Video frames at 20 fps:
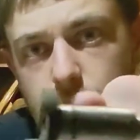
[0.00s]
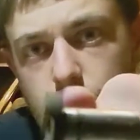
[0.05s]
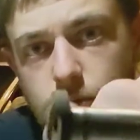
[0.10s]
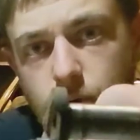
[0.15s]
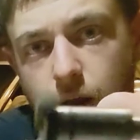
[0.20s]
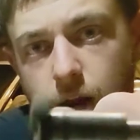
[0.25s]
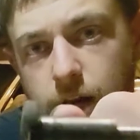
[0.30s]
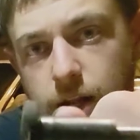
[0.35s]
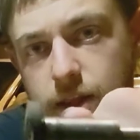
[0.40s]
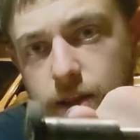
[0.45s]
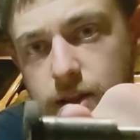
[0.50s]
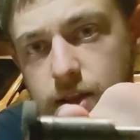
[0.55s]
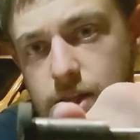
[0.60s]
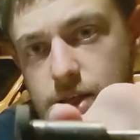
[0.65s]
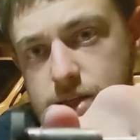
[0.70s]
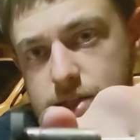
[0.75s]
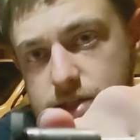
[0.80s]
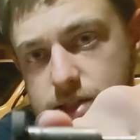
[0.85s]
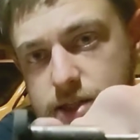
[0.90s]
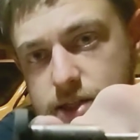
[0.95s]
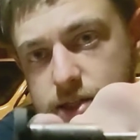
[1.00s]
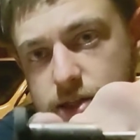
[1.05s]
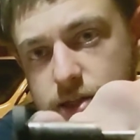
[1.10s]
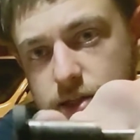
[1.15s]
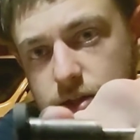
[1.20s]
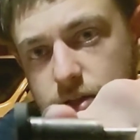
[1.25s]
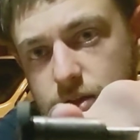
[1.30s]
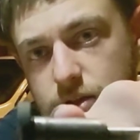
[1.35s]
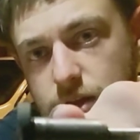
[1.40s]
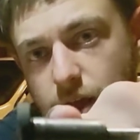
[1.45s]
right in this
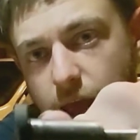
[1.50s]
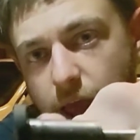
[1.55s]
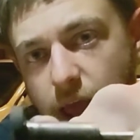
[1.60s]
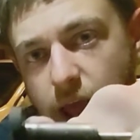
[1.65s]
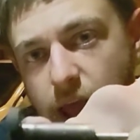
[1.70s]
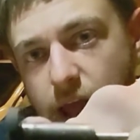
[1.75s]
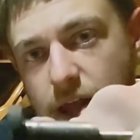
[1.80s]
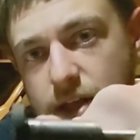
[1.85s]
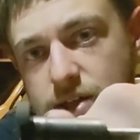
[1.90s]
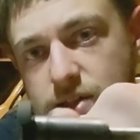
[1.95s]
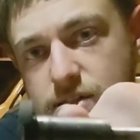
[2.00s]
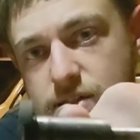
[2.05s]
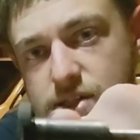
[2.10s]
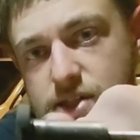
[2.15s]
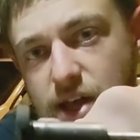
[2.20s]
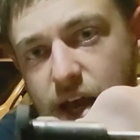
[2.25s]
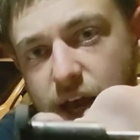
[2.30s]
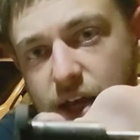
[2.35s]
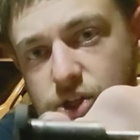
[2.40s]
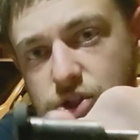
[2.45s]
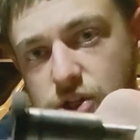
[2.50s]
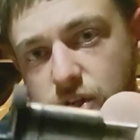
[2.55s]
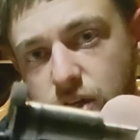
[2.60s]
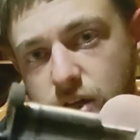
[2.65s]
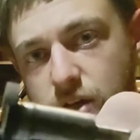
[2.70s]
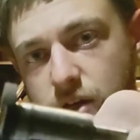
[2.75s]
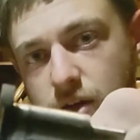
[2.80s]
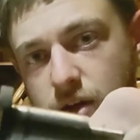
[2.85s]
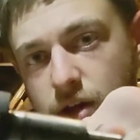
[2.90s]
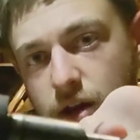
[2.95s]
end
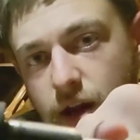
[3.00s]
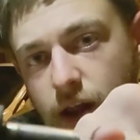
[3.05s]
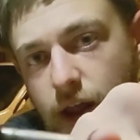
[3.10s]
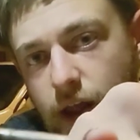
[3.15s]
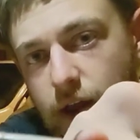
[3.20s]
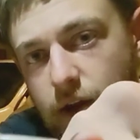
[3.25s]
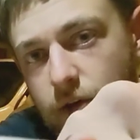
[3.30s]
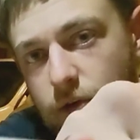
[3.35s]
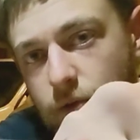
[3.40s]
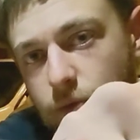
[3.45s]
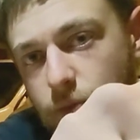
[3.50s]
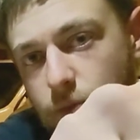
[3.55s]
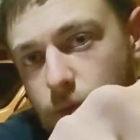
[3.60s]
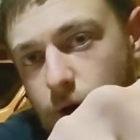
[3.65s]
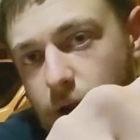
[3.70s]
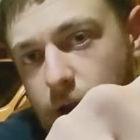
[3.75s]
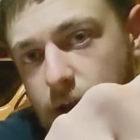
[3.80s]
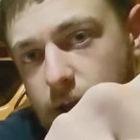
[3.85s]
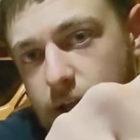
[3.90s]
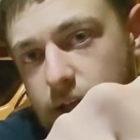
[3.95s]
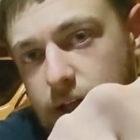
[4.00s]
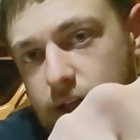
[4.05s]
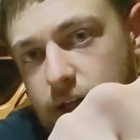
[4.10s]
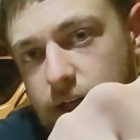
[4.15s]
section and right